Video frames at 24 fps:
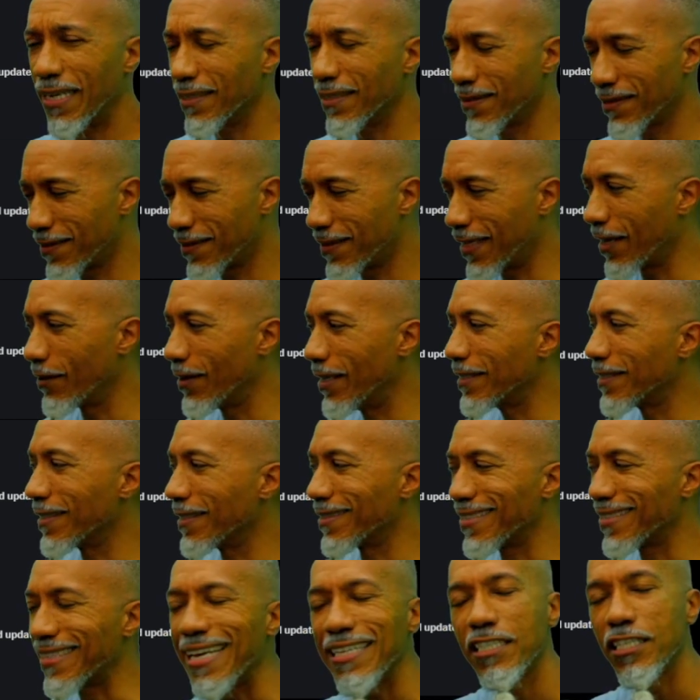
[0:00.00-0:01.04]
There is a
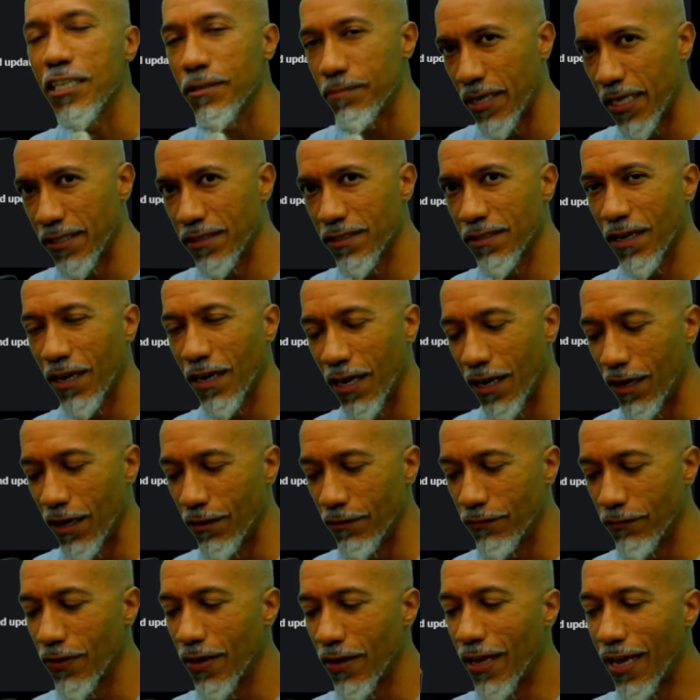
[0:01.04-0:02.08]
sentiment
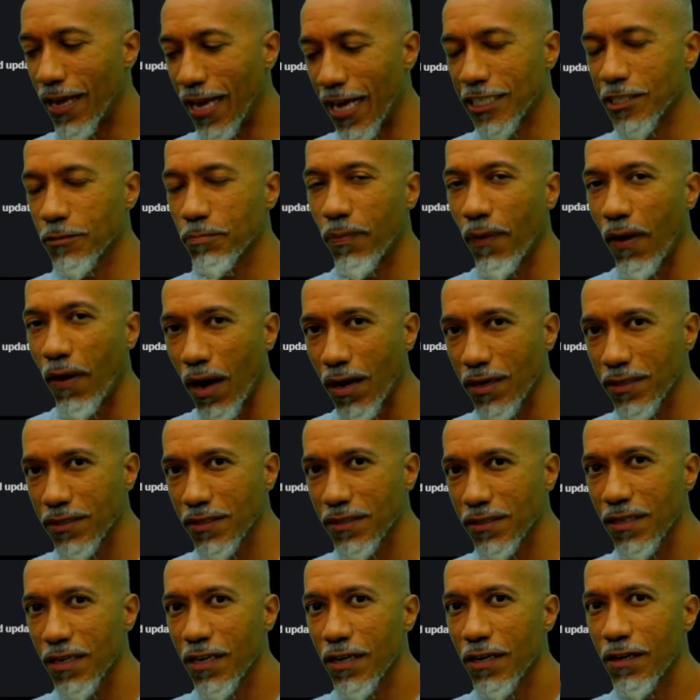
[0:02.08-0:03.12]
of
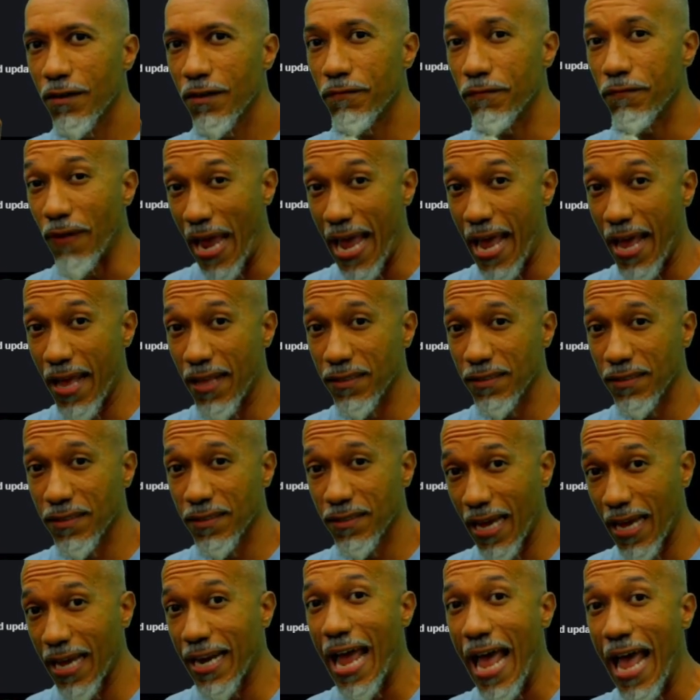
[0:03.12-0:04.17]
Xbox fans
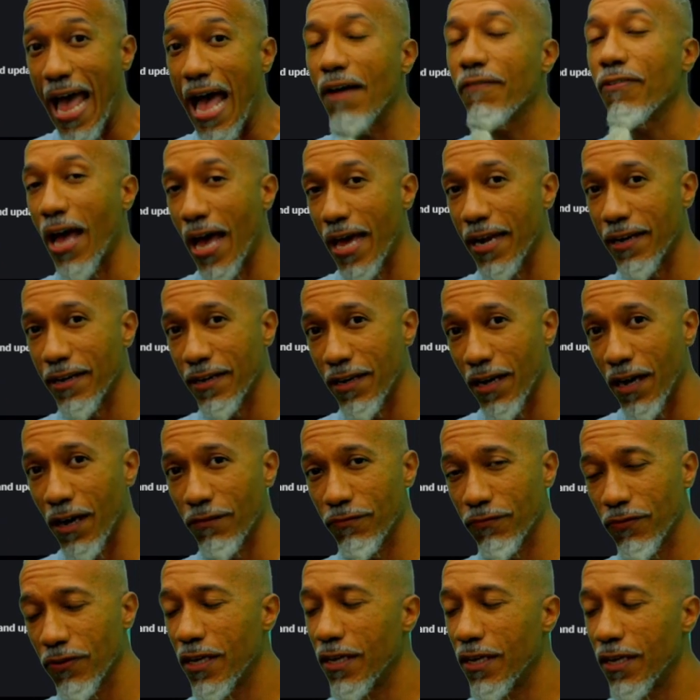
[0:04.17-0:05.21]
that have had
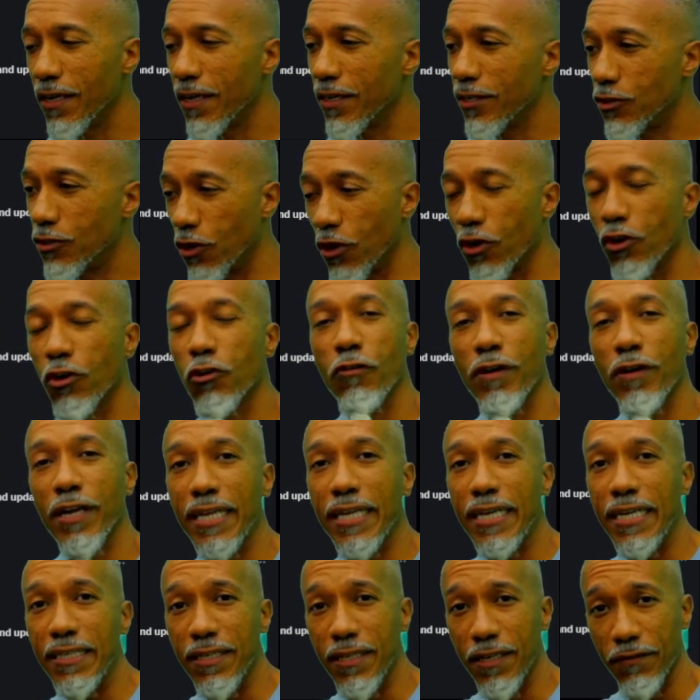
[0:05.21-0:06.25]
enough. Dirt
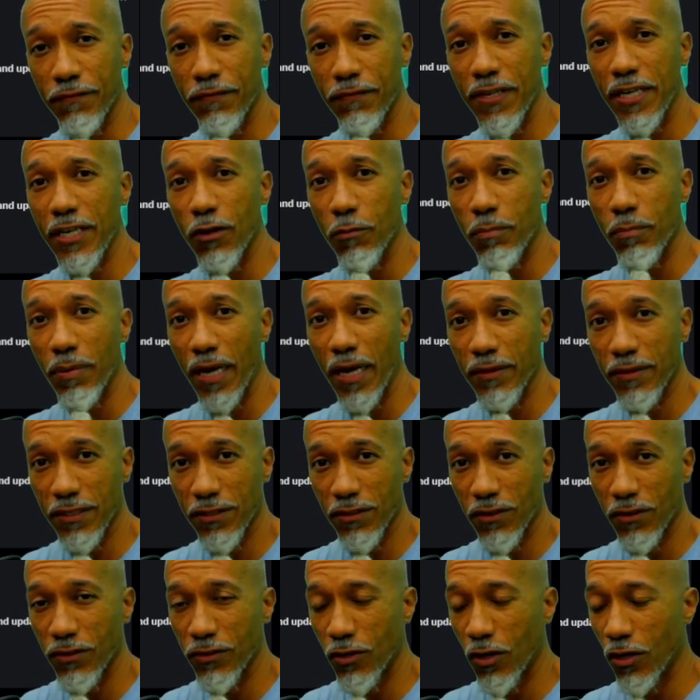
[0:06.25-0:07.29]
Griggity did a video about
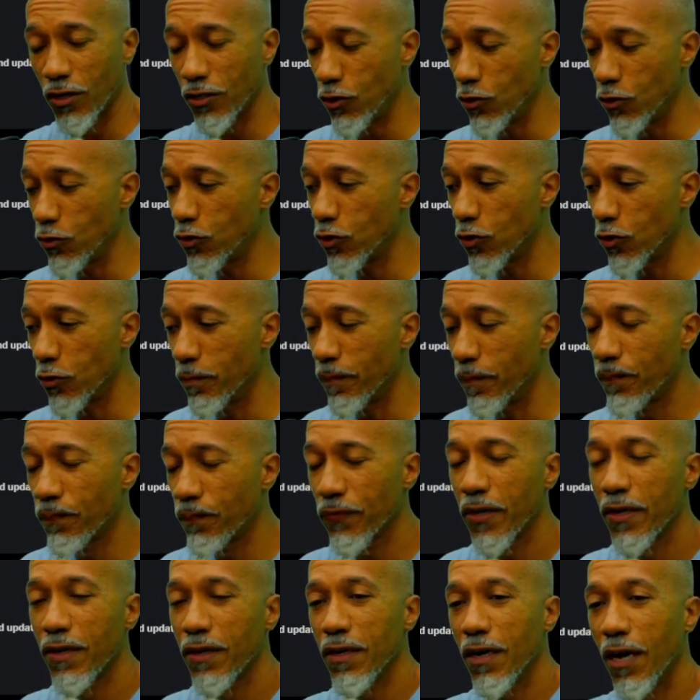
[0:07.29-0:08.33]
this on YouTube
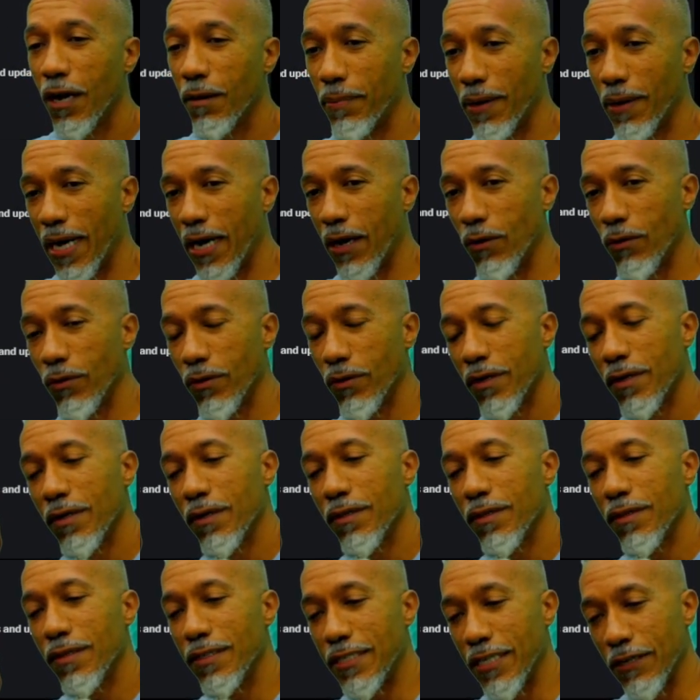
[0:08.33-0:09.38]
about
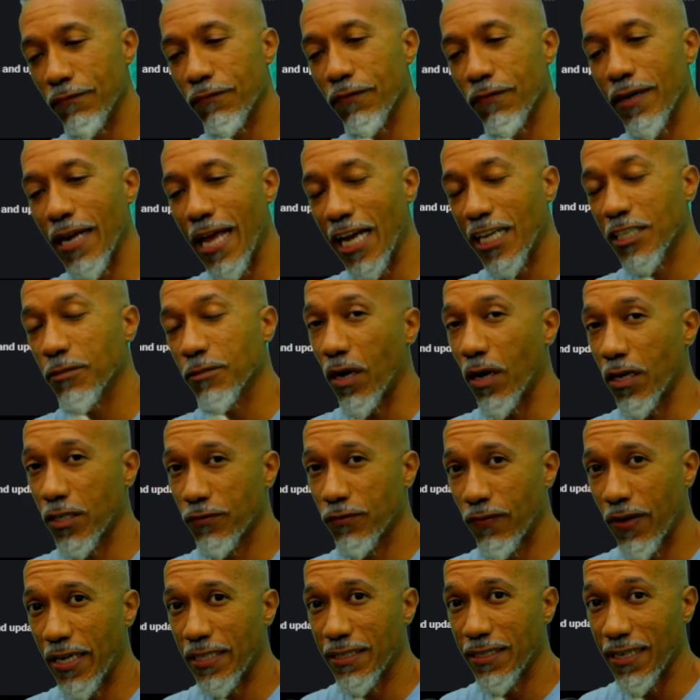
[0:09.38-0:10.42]
the different Xbox
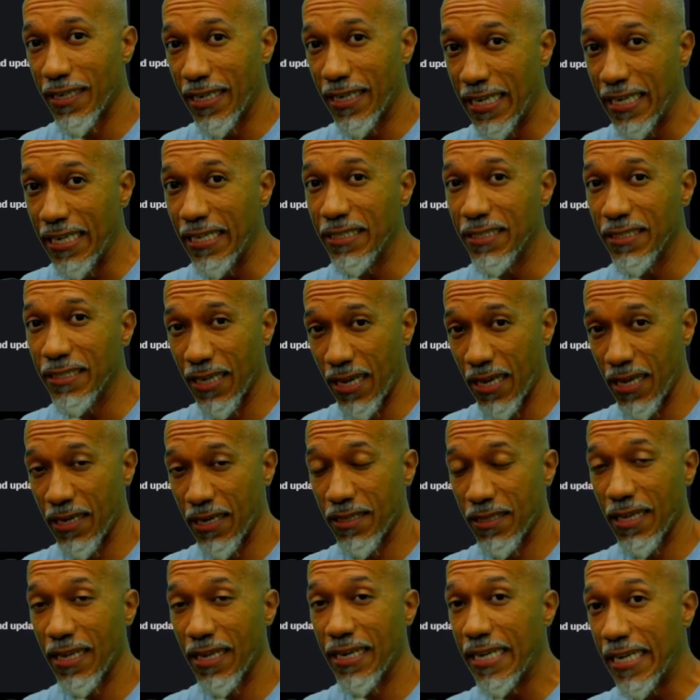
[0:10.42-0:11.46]
fans, and he said
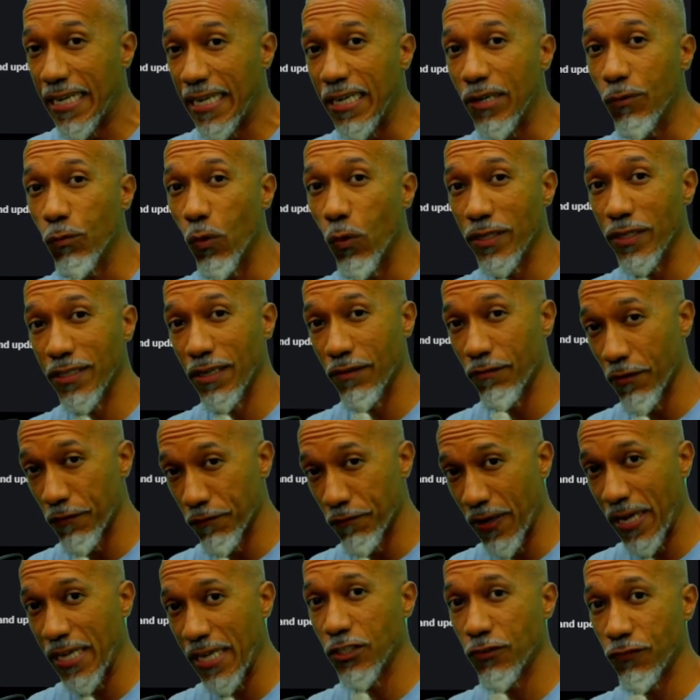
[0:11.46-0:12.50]
that he was a
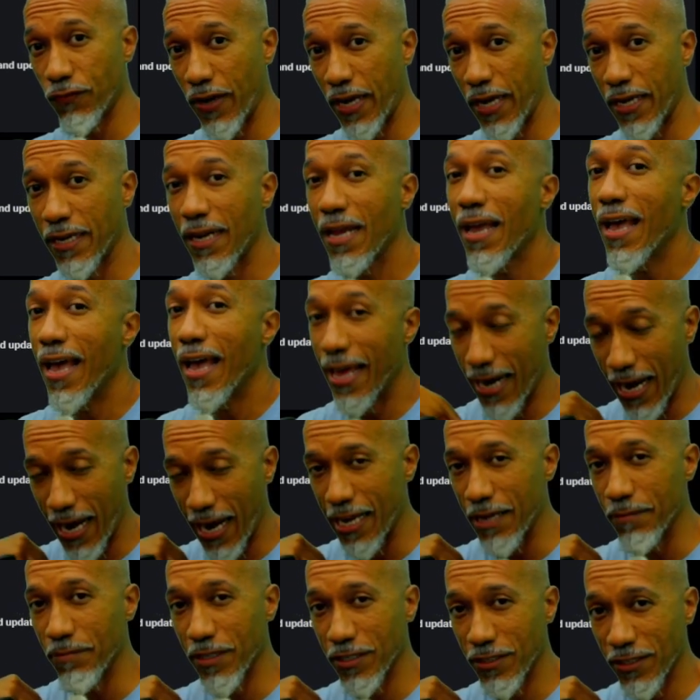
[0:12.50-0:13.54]
revenge fan, and I
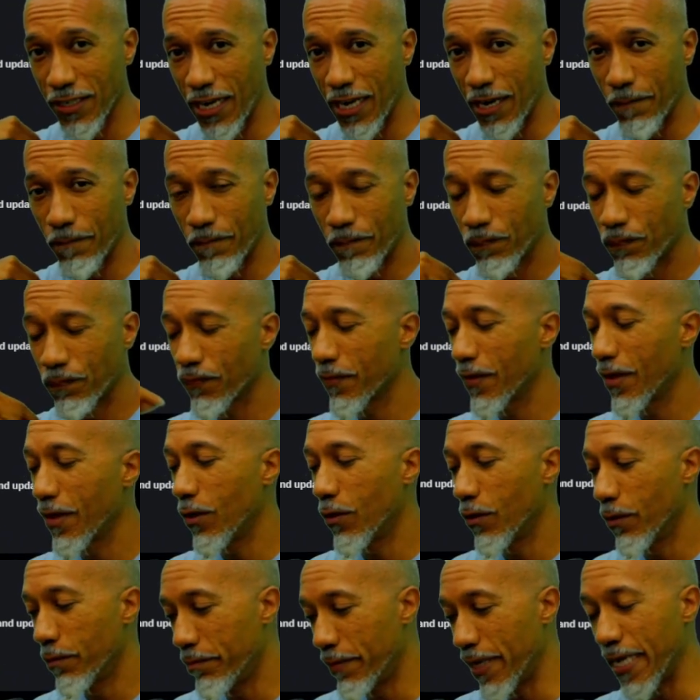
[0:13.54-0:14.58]
am the same,
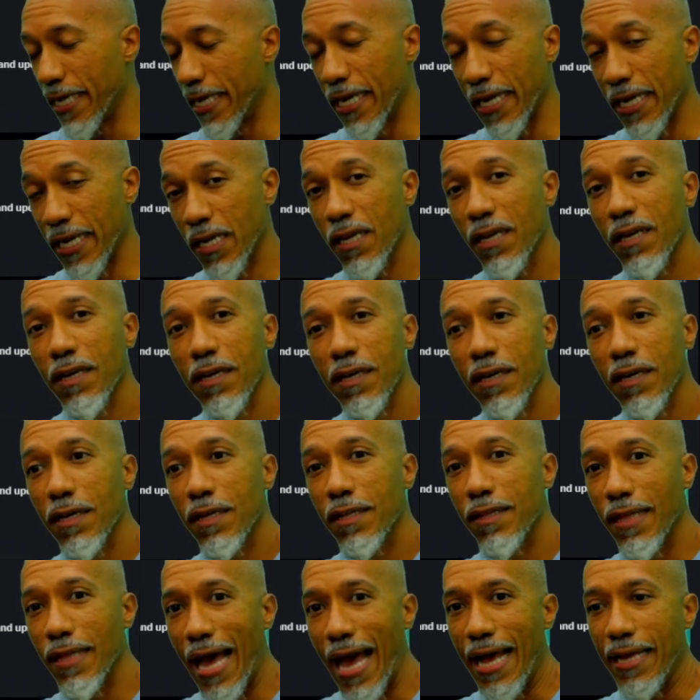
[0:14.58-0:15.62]
meaning
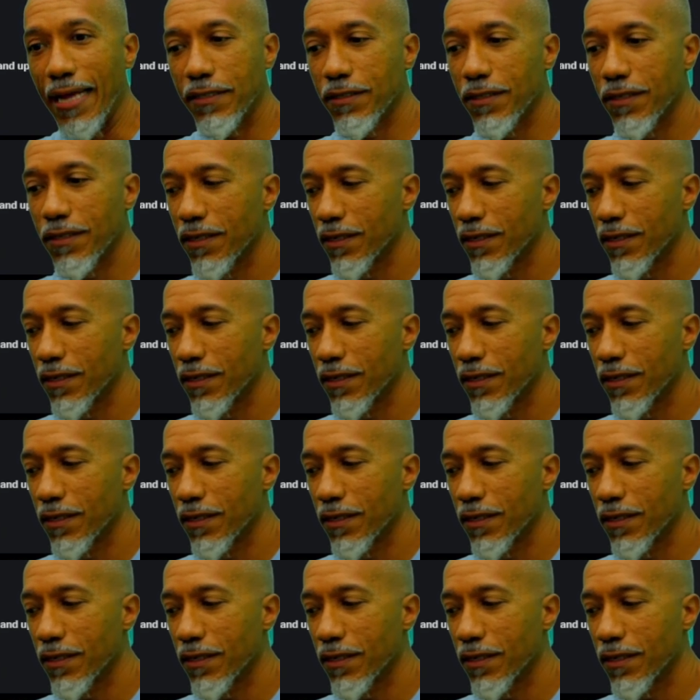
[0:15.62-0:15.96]
that